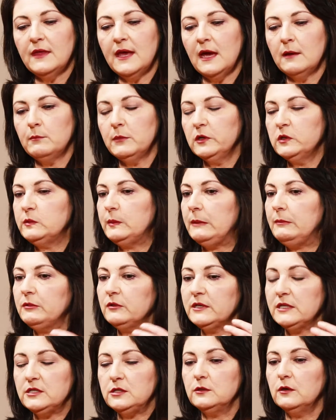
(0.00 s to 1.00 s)
that most
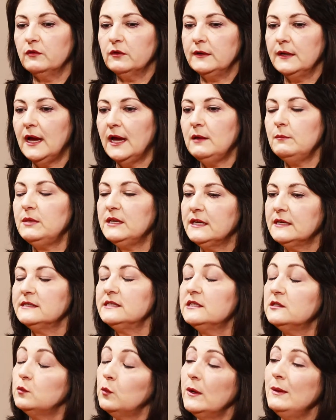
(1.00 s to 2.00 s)
people can do overnight
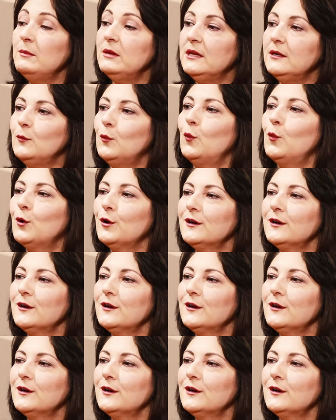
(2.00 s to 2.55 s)
because as women,